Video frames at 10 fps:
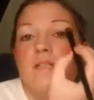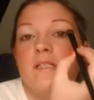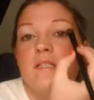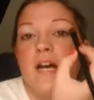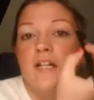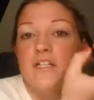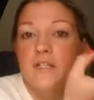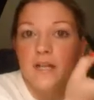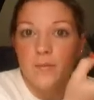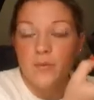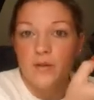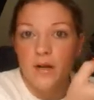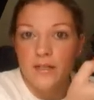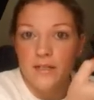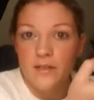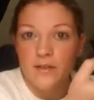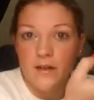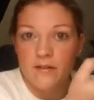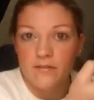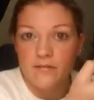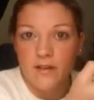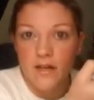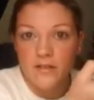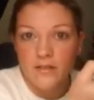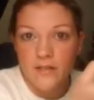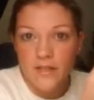touch that I put on here of color